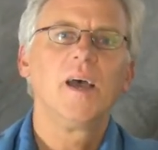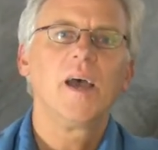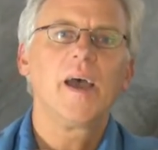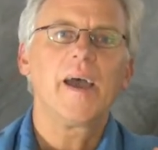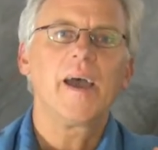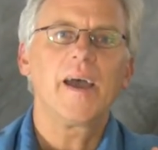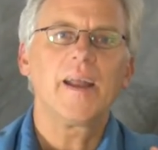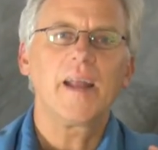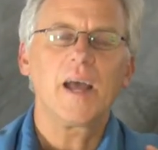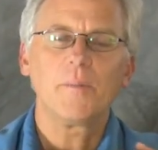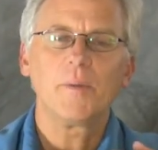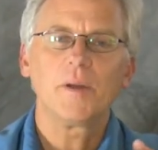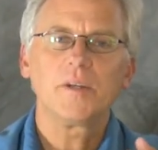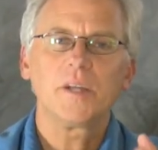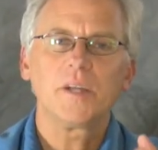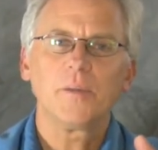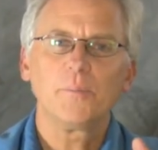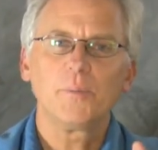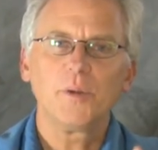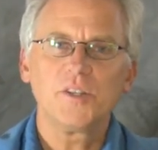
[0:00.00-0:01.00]
and how much
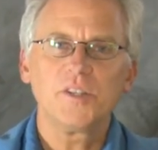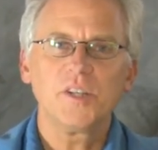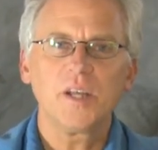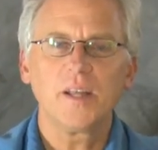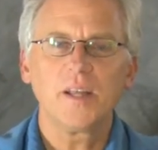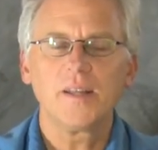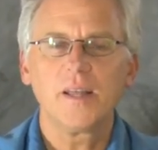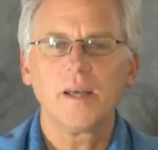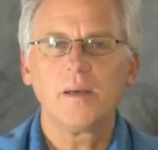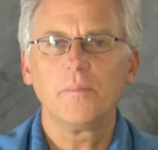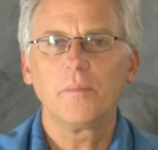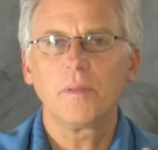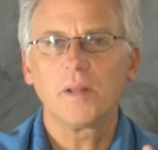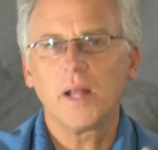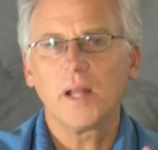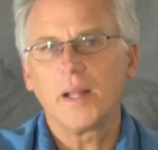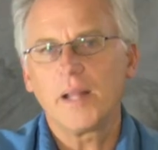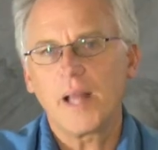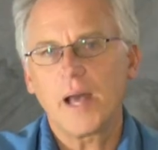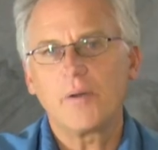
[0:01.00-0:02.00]
I appreciated them
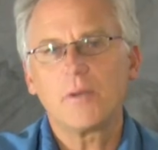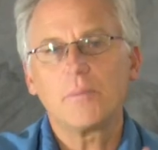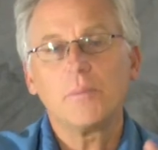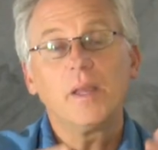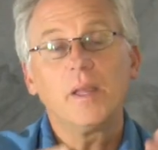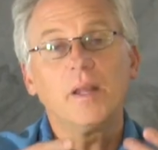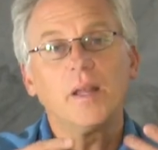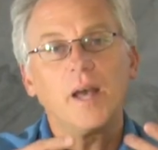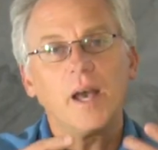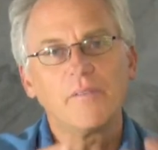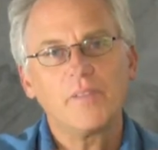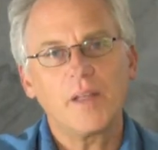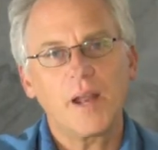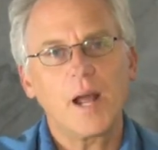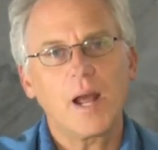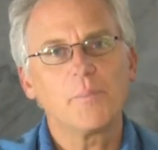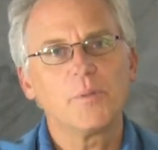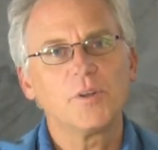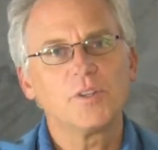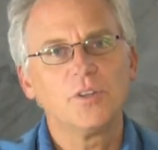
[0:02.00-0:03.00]
allowing me to have that
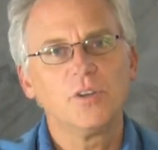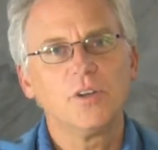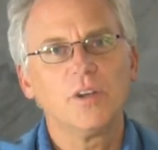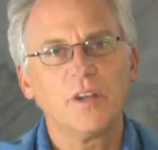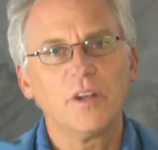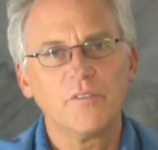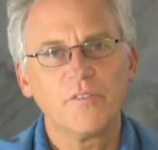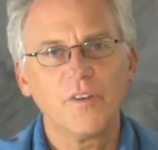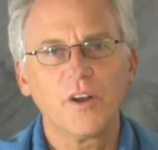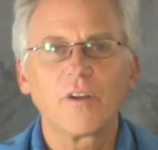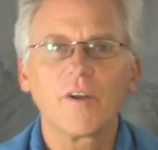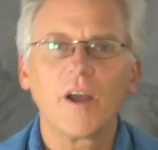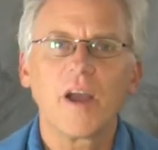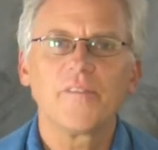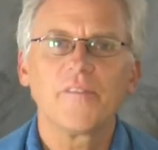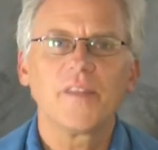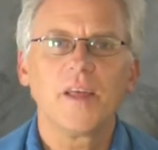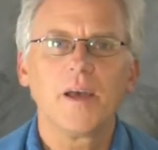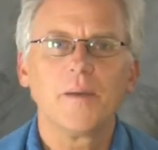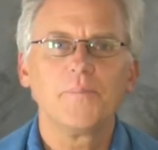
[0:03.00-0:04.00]
opportunity to
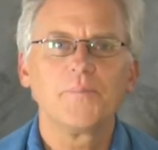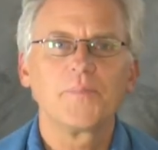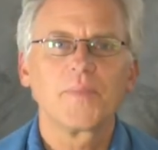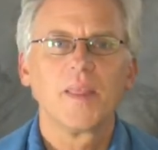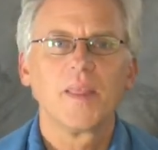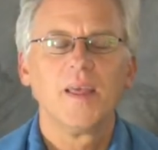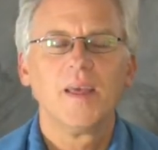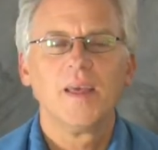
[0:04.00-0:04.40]
photograph them,